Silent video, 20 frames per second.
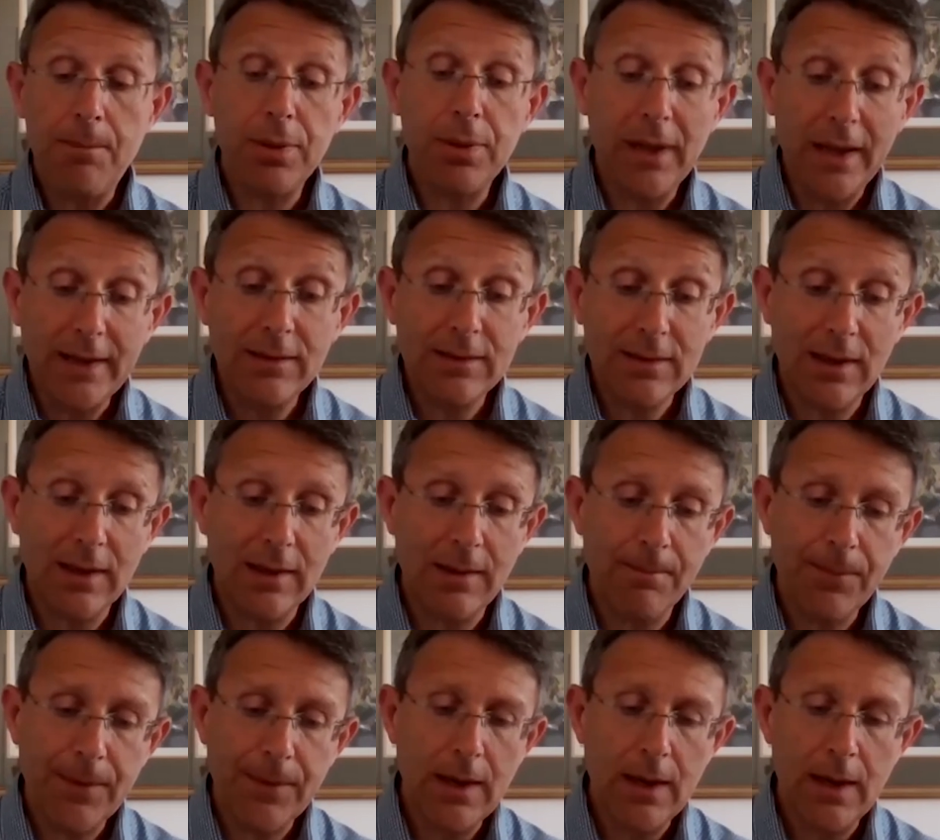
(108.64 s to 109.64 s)

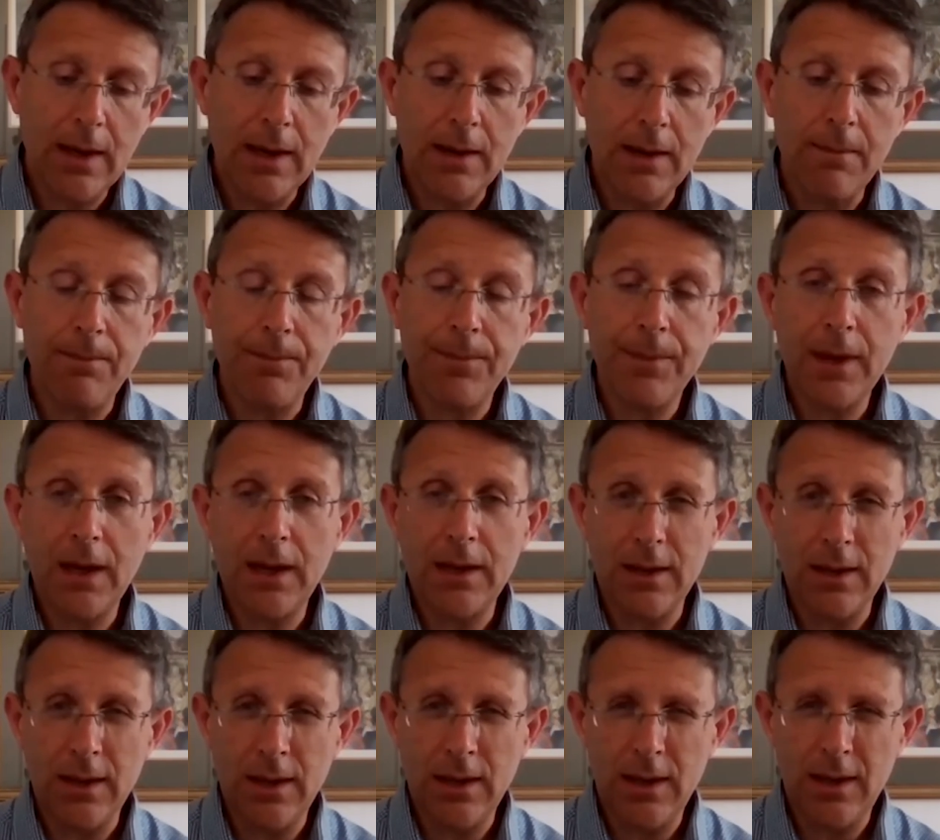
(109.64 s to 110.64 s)
placing in
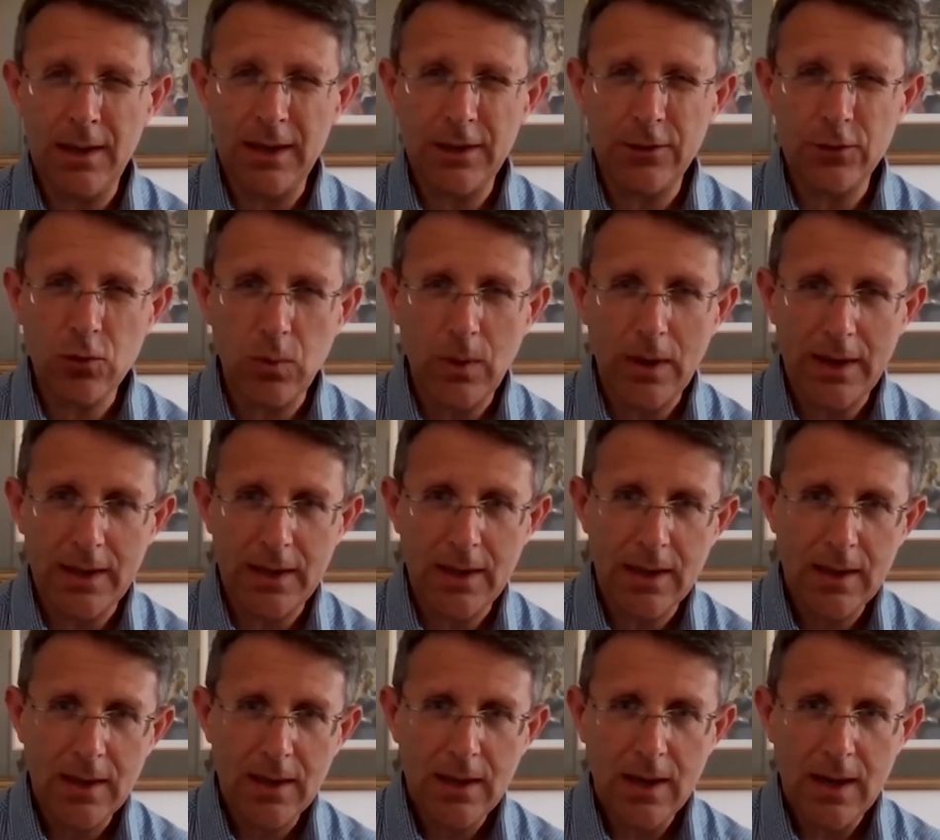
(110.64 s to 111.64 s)
an each way
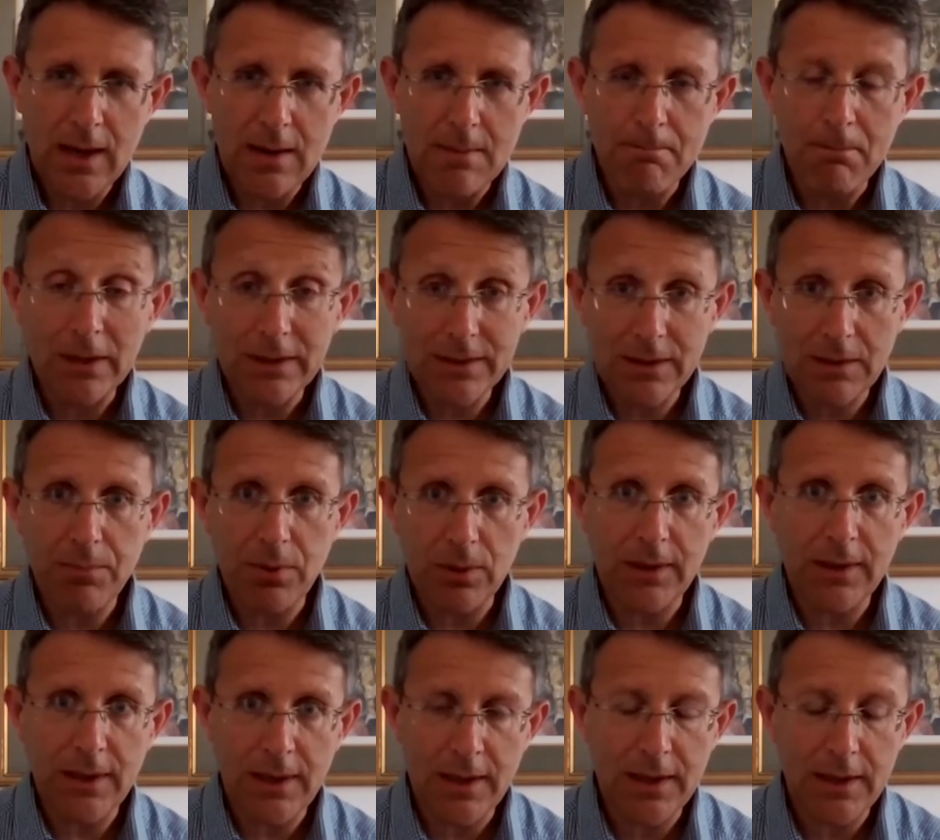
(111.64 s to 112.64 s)

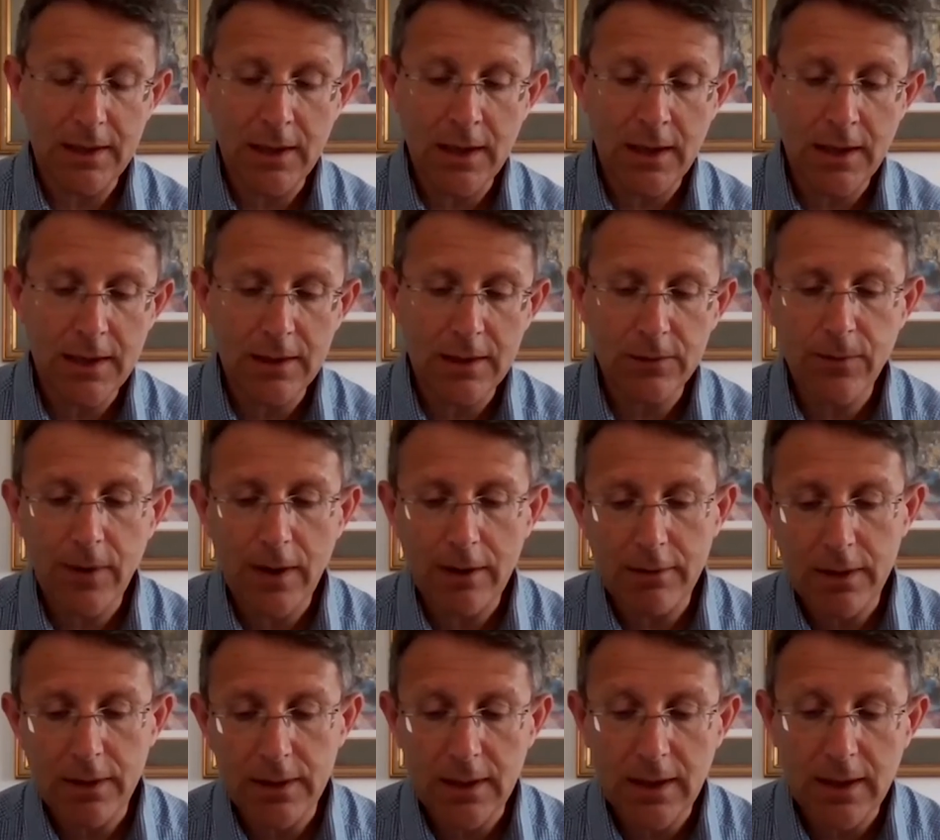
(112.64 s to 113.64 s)
multiple, it is
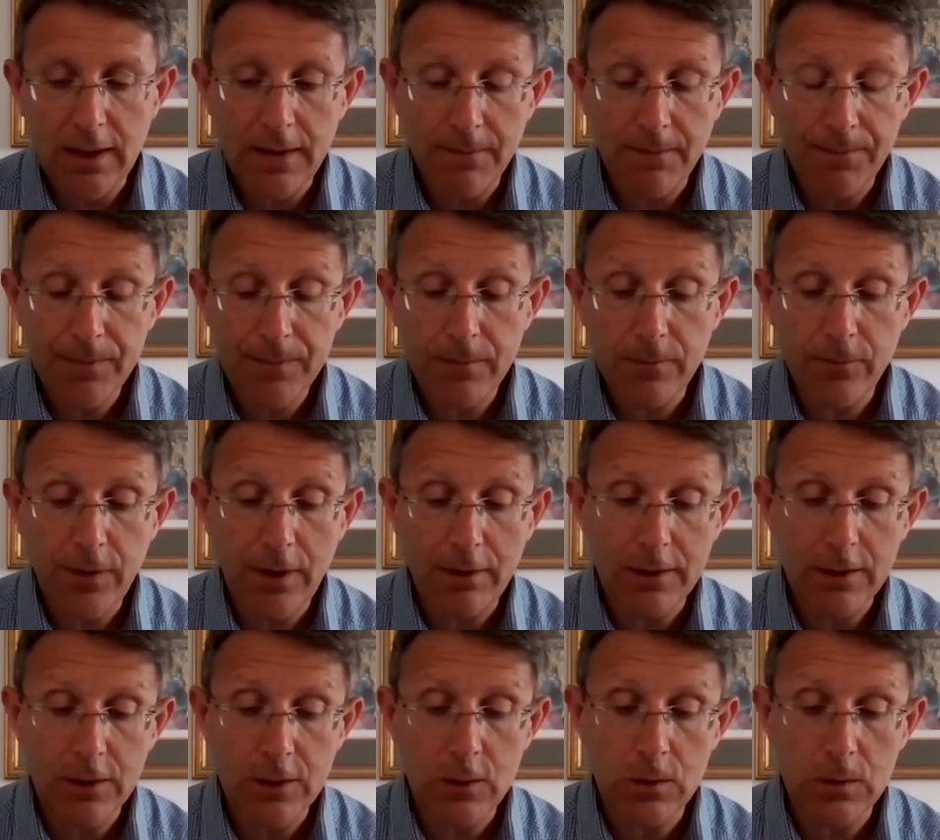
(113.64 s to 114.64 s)
very,
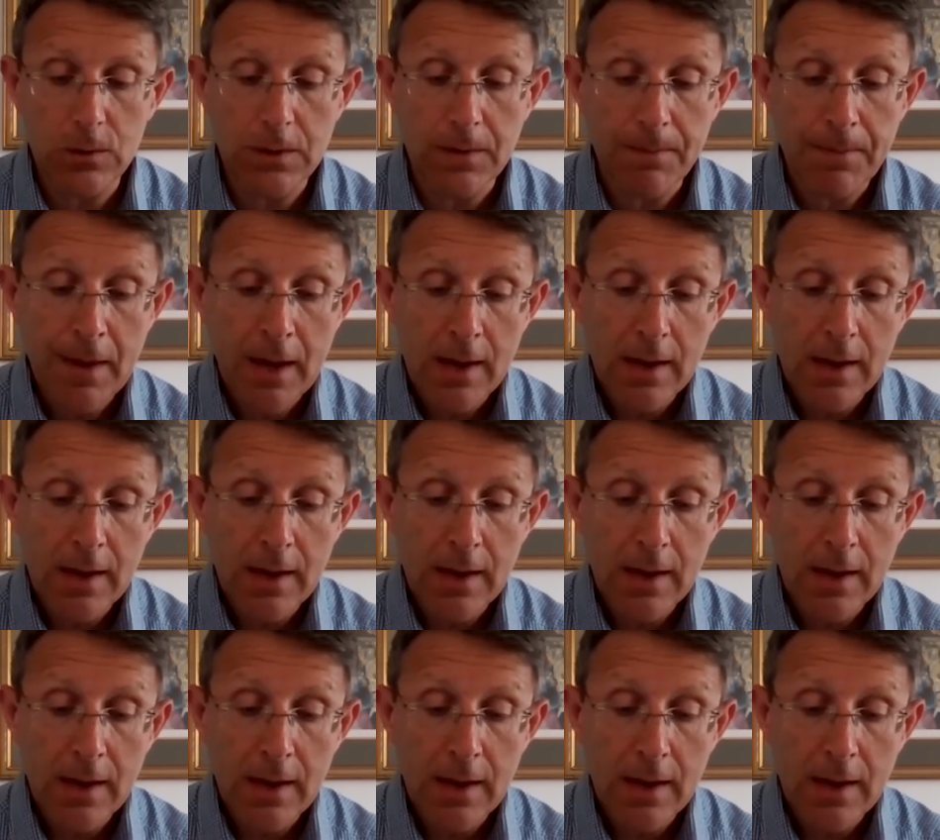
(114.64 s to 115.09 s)
very good.